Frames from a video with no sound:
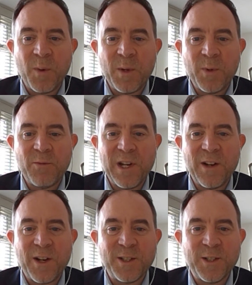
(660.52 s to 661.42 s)
probably wouldn't really
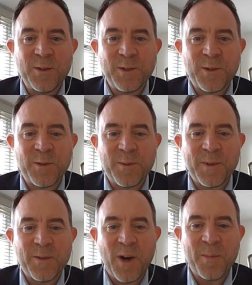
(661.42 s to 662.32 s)
like to sort of
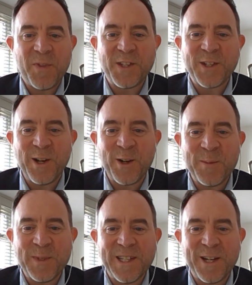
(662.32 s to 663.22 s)
give hypothetical
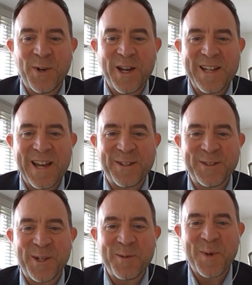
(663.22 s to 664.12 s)
arguments here right now, so